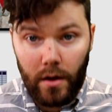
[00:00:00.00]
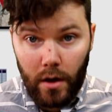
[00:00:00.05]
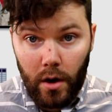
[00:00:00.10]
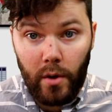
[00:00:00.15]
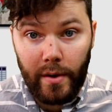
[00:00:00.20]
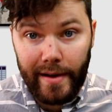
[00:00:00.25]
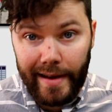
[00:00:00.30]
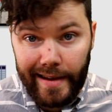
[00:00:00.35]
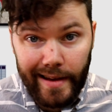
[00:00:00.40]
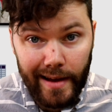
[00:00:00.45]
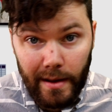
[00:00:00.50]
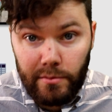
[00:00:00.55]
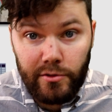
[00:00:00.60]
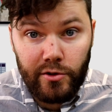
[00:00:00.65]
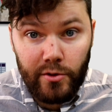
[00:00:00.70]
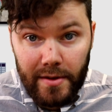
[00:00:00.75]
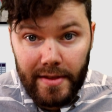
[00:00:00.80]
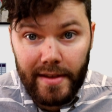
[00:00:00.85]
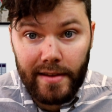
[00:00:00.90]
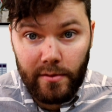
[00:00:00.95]
Okay, I'm
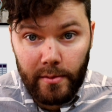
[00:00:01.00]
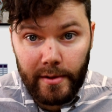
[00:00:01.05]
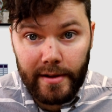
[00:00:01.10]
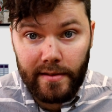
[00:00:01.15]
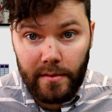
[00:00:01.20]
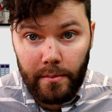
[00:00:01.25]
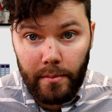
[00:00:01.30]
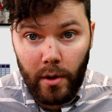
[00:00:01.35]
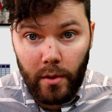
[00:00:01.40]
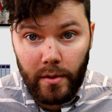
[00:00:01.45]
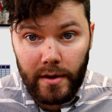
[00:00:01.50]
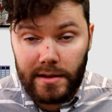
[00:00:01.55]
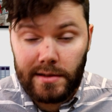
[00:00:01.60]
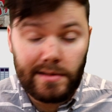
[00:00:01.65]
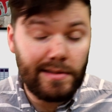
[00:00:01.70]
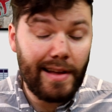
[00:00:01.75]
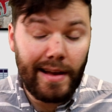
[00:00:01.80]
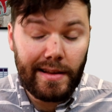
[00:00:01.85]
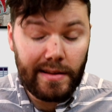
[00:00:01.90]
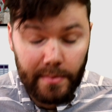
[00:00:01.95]
doing this one as a
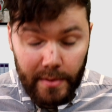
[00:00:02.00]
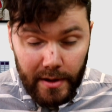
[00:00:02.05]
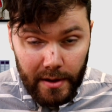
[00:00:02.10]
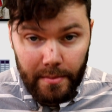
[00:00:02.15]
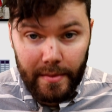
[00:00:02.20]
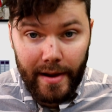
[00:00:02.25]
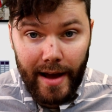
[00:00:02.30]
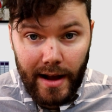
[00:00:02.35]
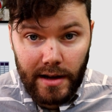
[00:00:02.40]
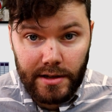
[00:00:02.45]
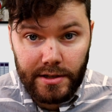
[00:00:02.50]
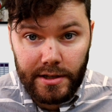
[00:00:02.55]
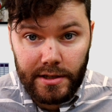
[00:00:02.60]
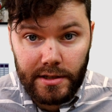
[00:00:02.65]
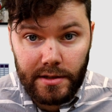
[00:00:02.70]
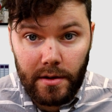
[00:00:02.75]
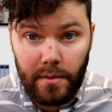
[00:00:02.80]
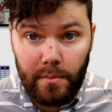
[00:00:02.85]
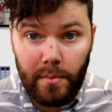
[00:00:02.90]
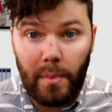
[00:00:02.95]
bonus, not to be obnoxious,